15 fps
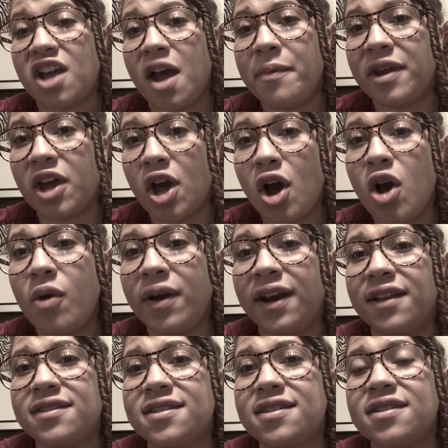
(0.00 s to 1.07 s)
come and go, and
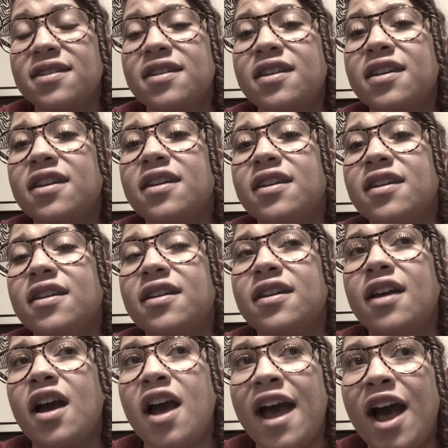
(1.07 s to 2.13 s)
it's
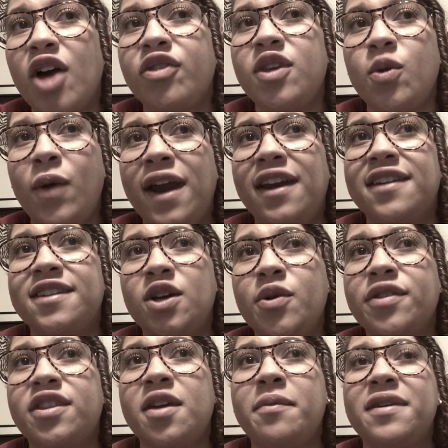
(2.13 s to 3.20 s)
a healthy way to deal
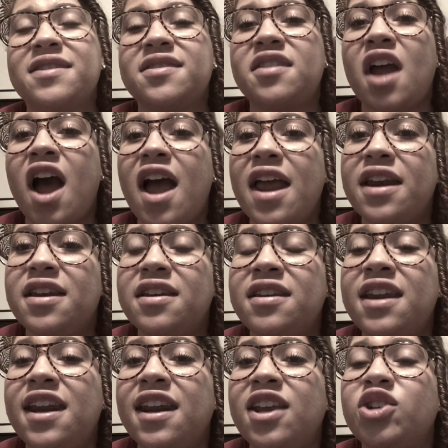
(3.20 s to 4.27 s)
with them is not
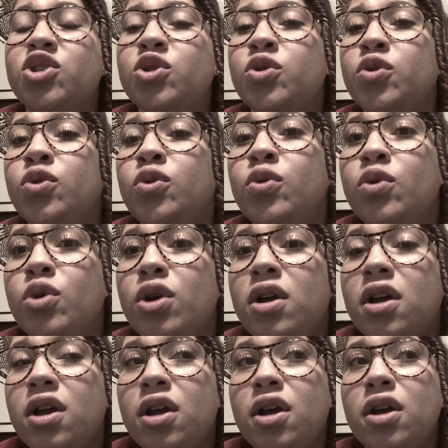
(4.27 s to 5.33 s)
needing to
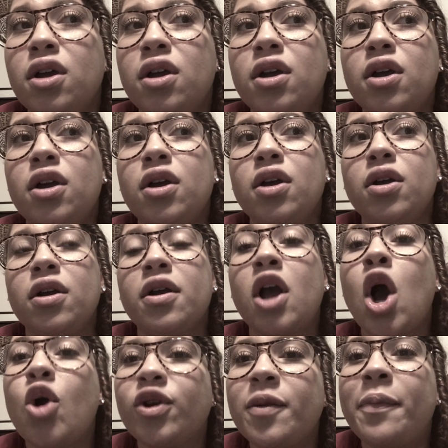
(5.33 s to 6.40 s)

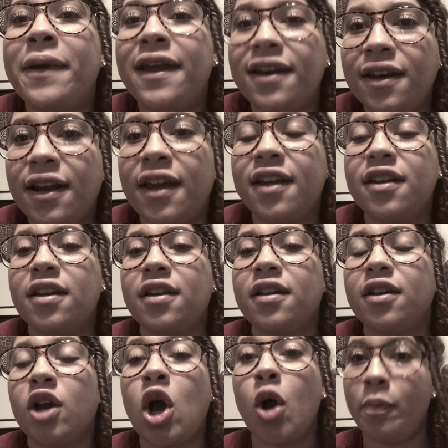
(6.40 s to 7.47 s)

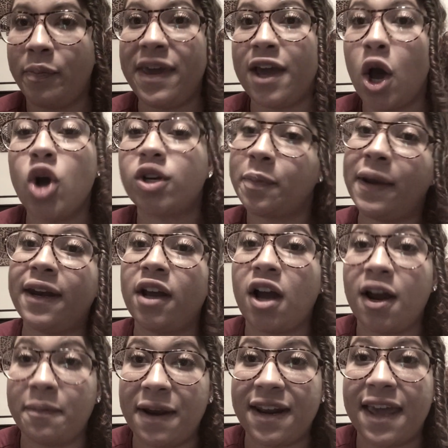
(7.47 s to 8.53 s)
be codependent
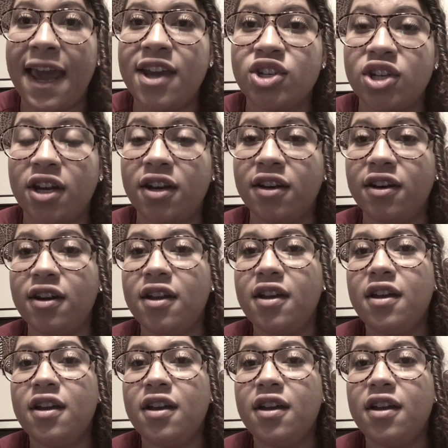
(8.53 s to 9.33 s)
on medication.